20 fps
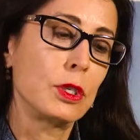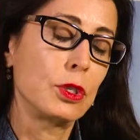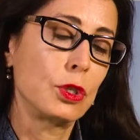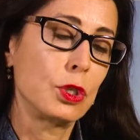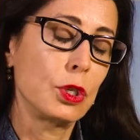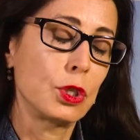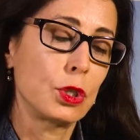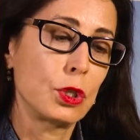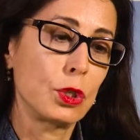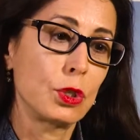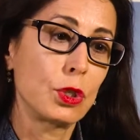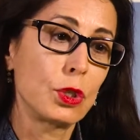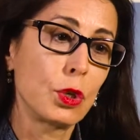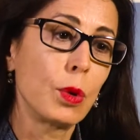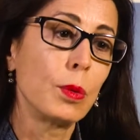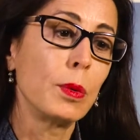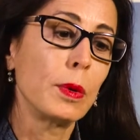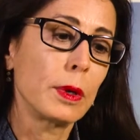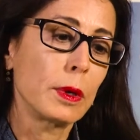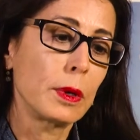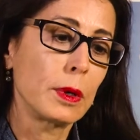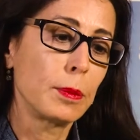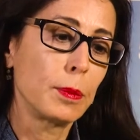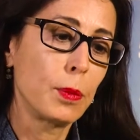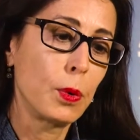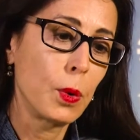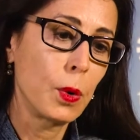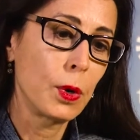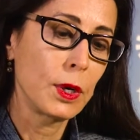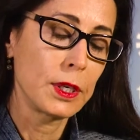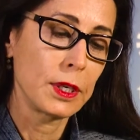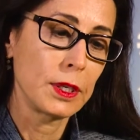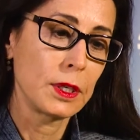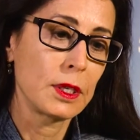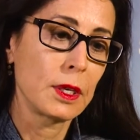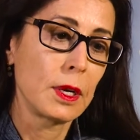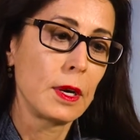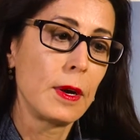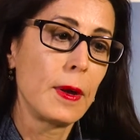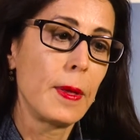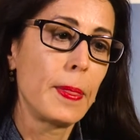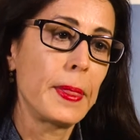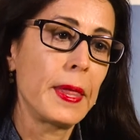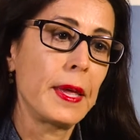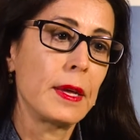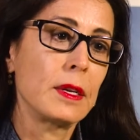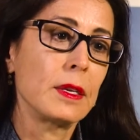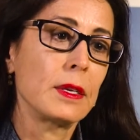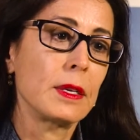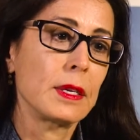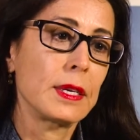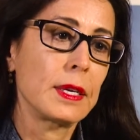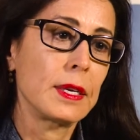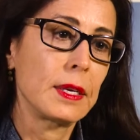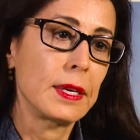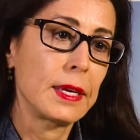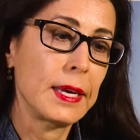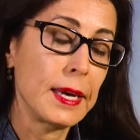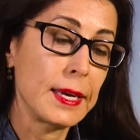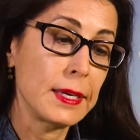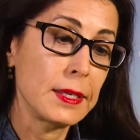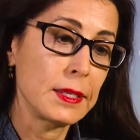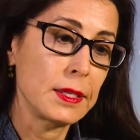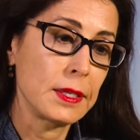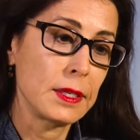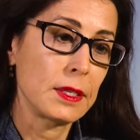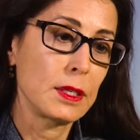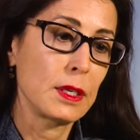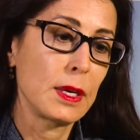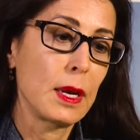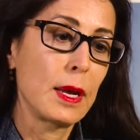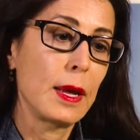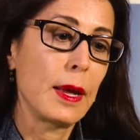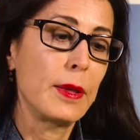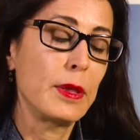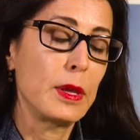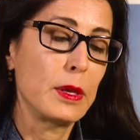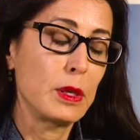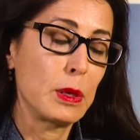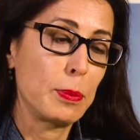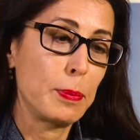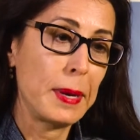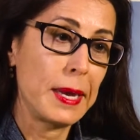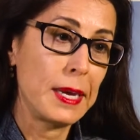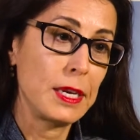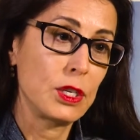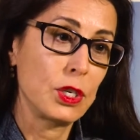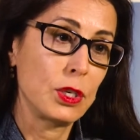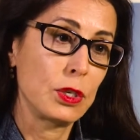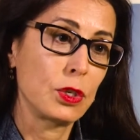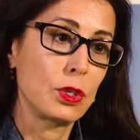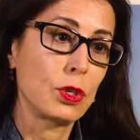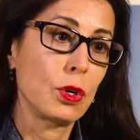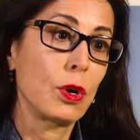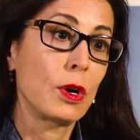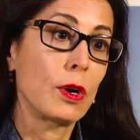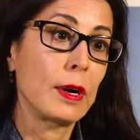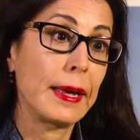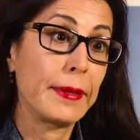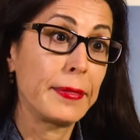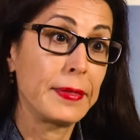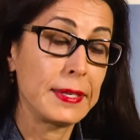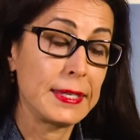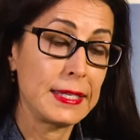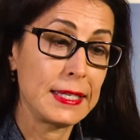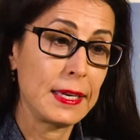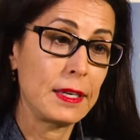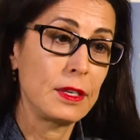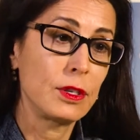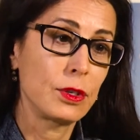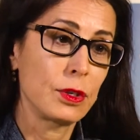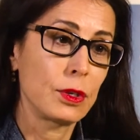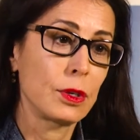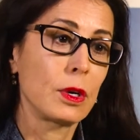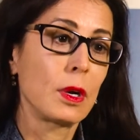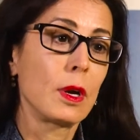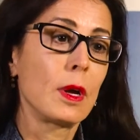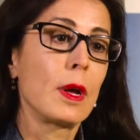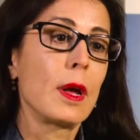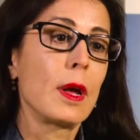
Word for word: It's just so important that cases and that the patients are at the center